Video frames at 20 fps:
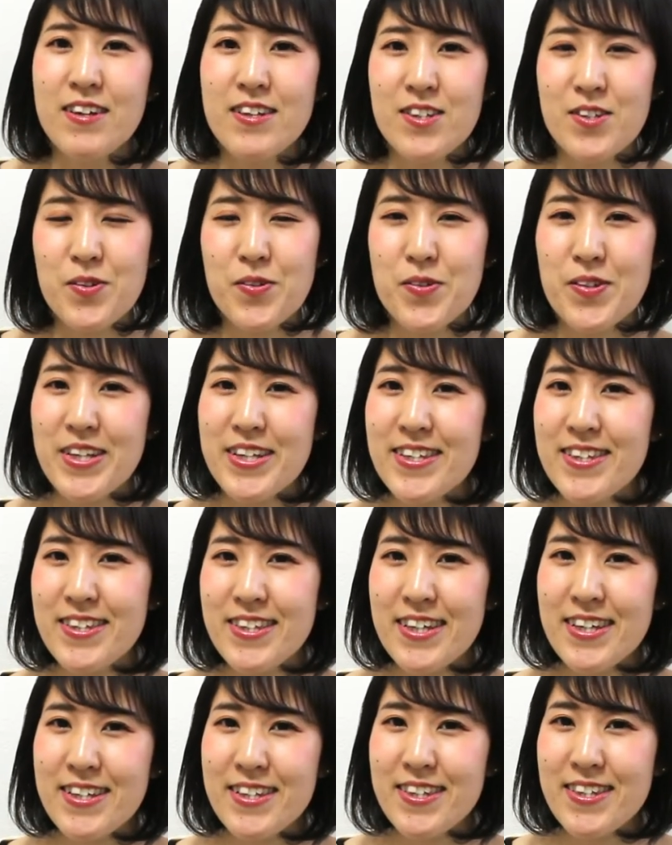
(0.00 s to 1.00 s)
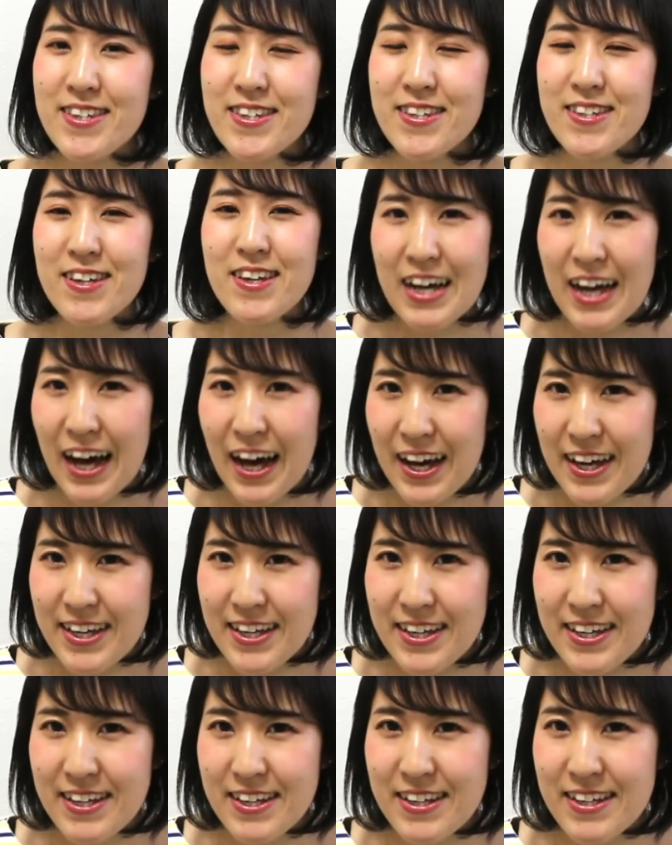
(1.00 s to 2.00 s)
So this is
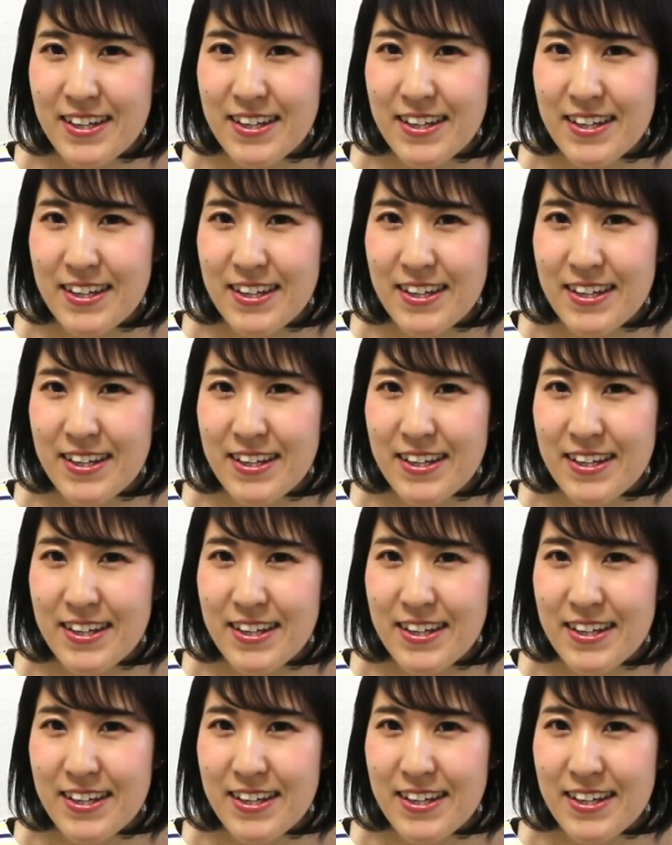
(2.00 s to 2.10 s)
kai